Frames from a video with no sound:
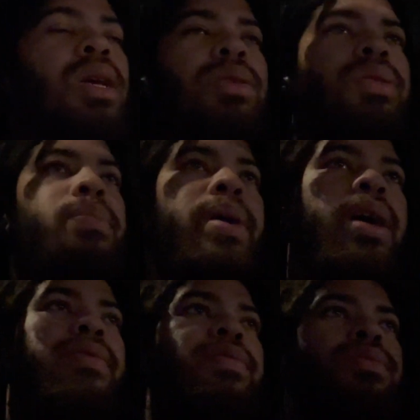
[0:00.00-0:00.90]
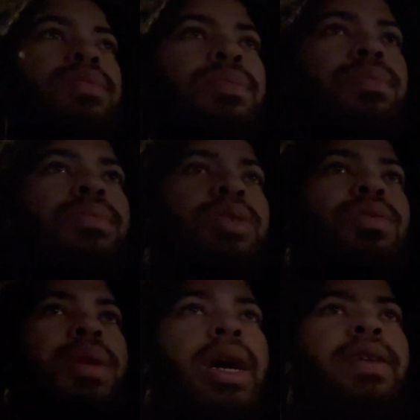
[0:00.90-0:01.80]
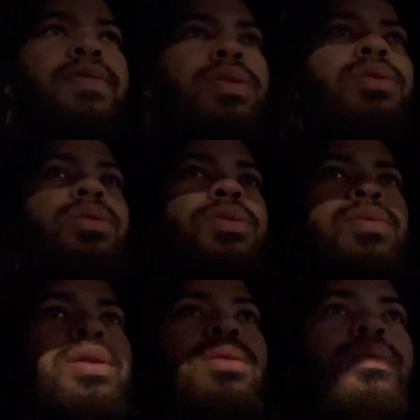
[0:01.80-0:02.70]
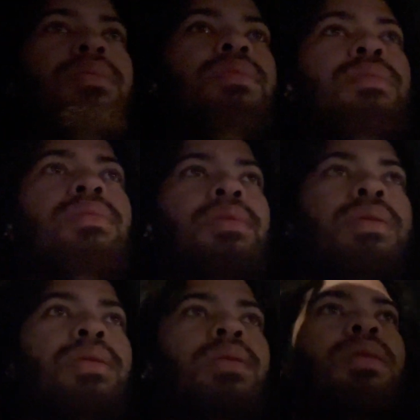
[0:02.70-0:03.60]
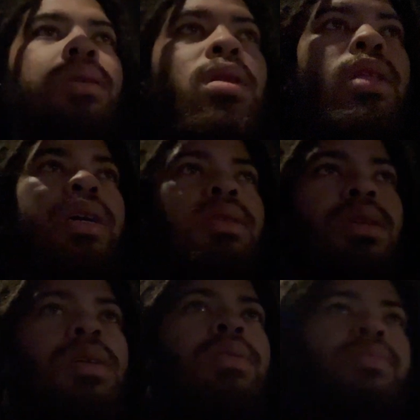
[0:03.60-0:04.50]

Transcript: use the bathroom do what i have to do and that's it